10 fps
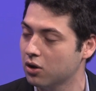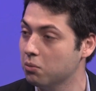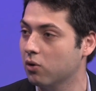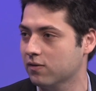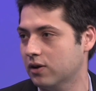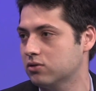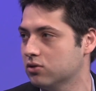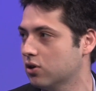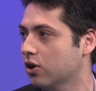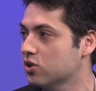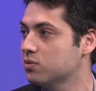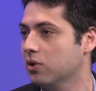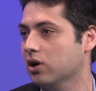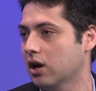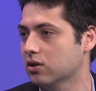More investors are
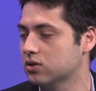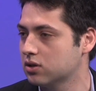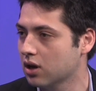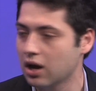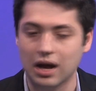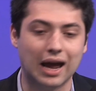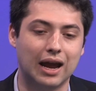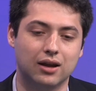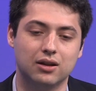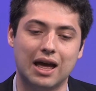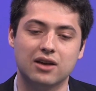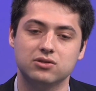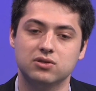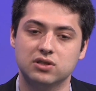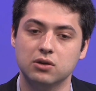experienced. And as
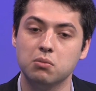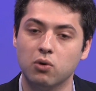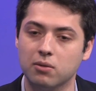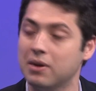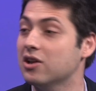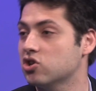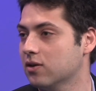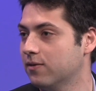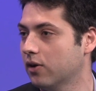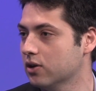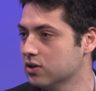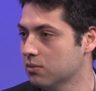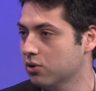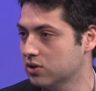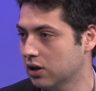you see more pension funds in
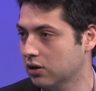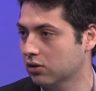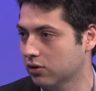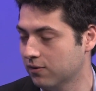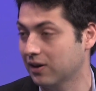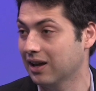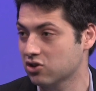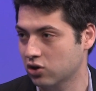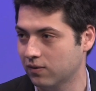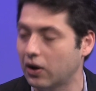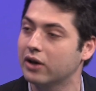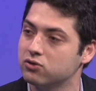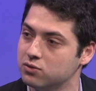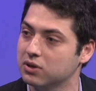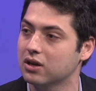particular and financial
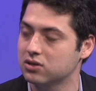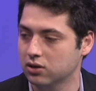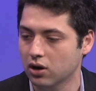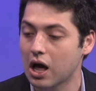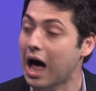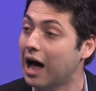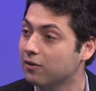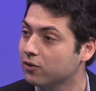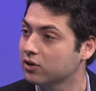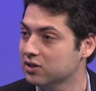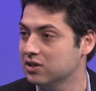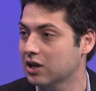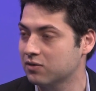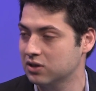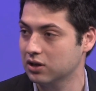advisors begin to offer
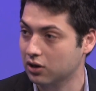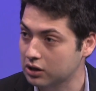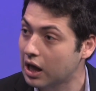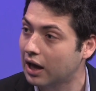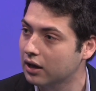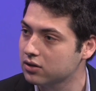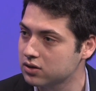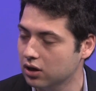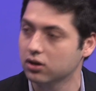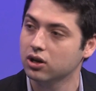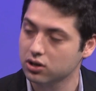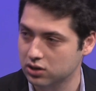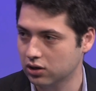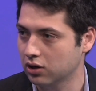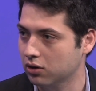ETFs to their clients and
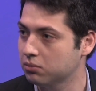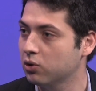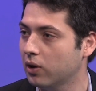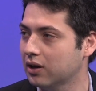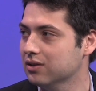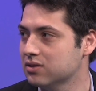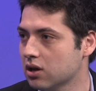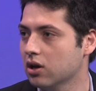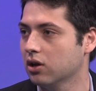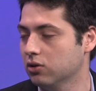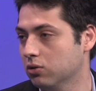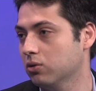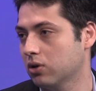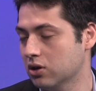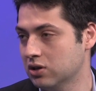to their employees,
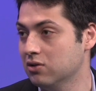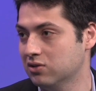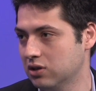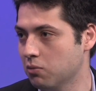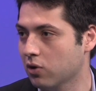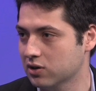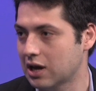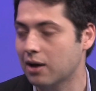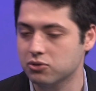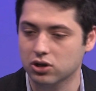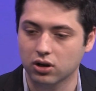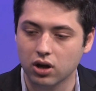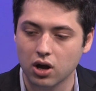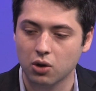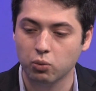you'll continue to see more adoption.
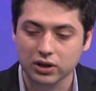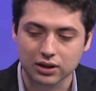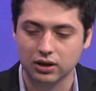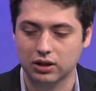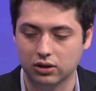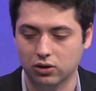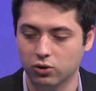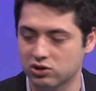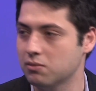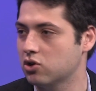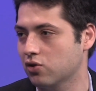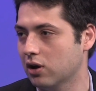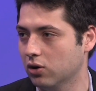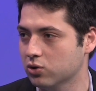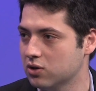We think that the ultimate
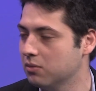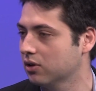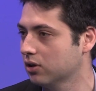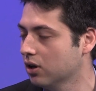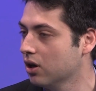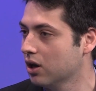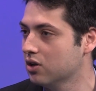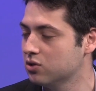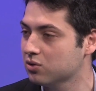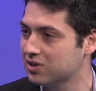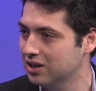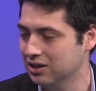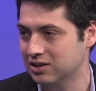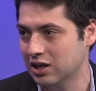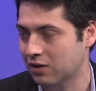trend ultimately is you'll see
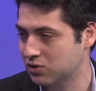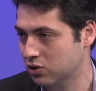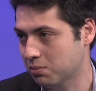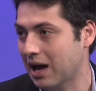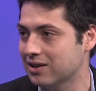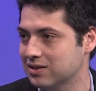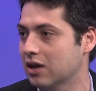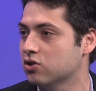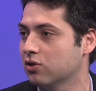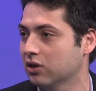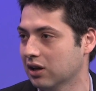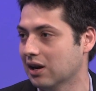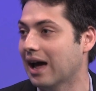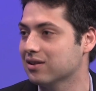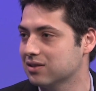ETFs surpass 10 trillion in
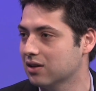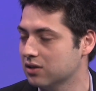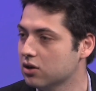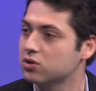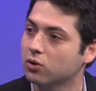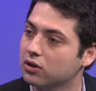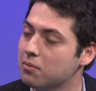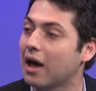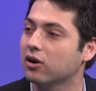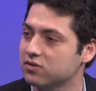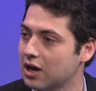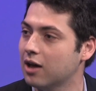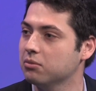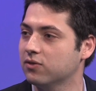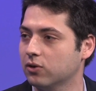assets, and it's only a matter of
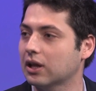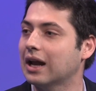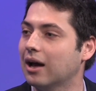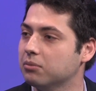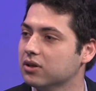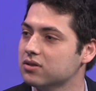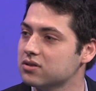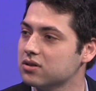time before that happens.